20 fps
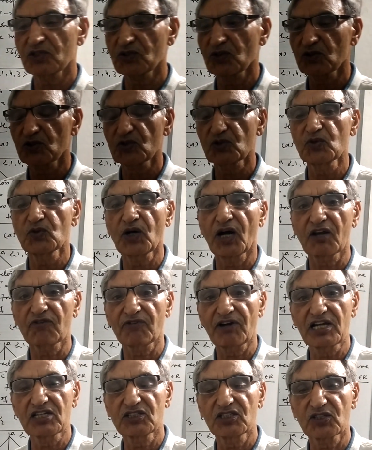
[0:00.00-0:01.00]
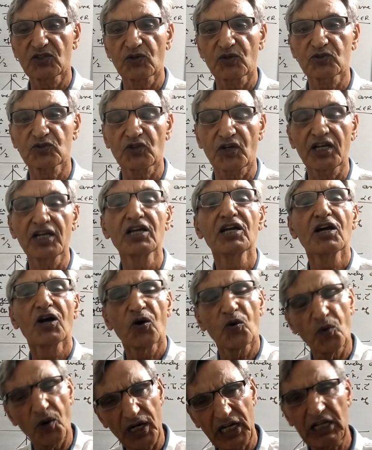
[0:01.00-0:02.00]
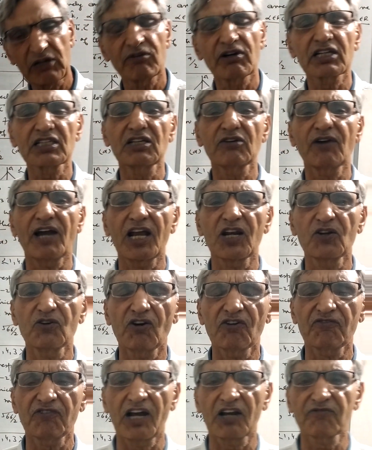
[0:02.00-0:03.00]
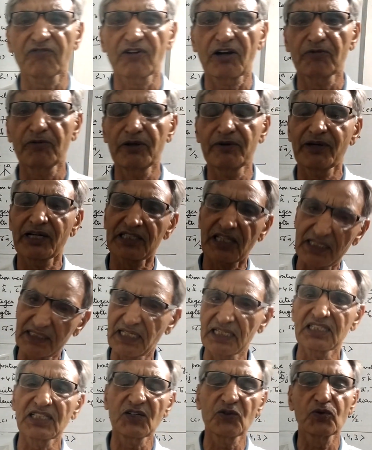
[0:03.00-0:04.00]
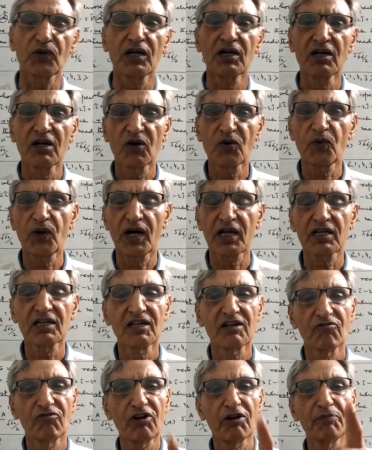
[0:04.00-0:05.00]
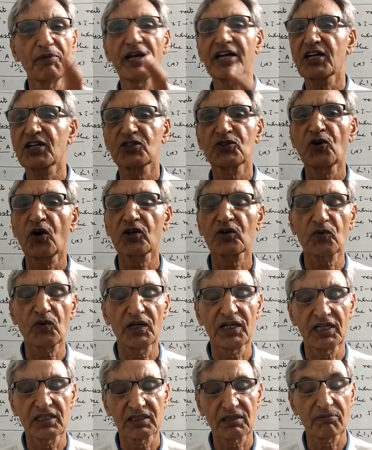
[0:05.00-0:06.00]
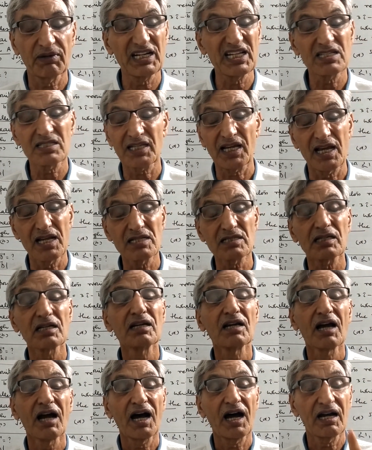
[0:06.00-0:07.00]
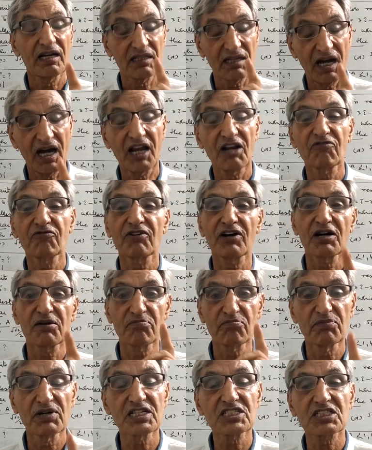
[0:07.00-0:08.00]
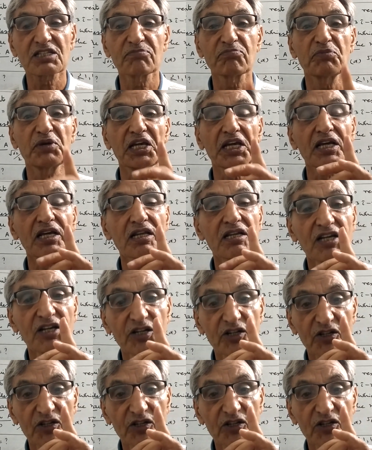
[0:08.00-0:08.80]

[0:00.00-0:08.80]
to 2, alpha is equal to 3. Whatever the value of alpha will be, other than the 1, will make it non-collinear. But he says alpha must be